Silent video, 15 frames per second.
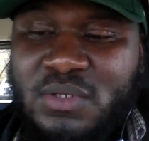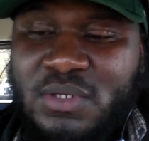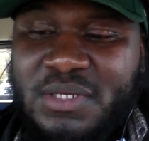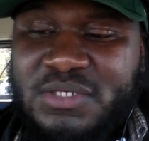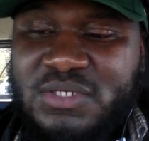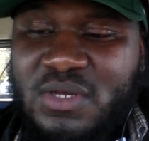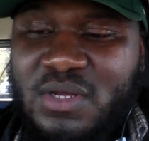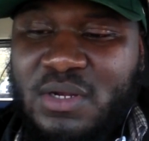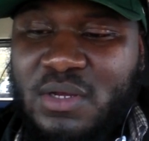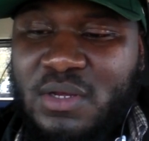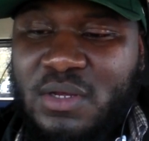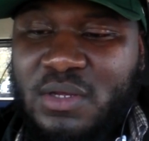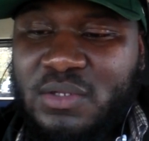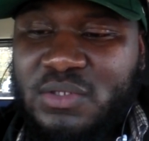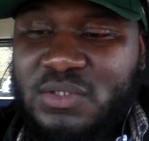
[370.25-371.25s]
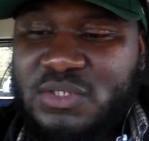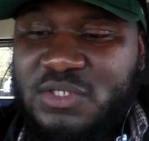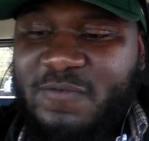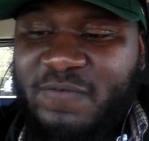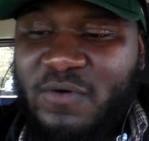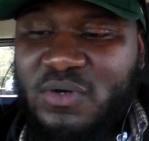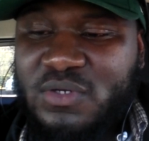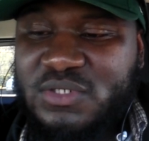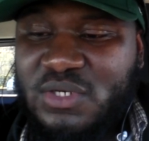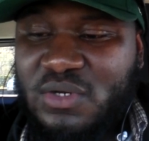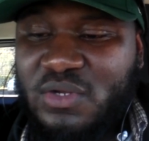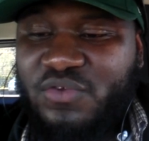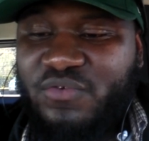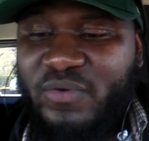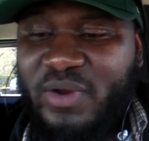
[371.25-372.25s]
is gonna focus
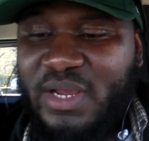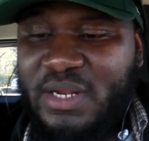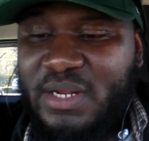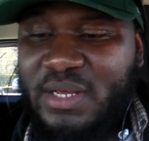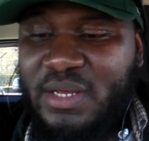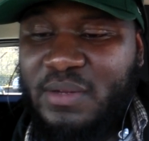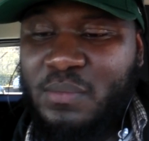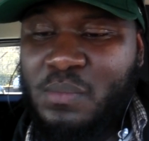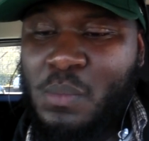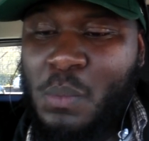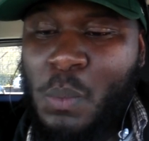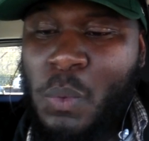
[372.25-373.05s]
on training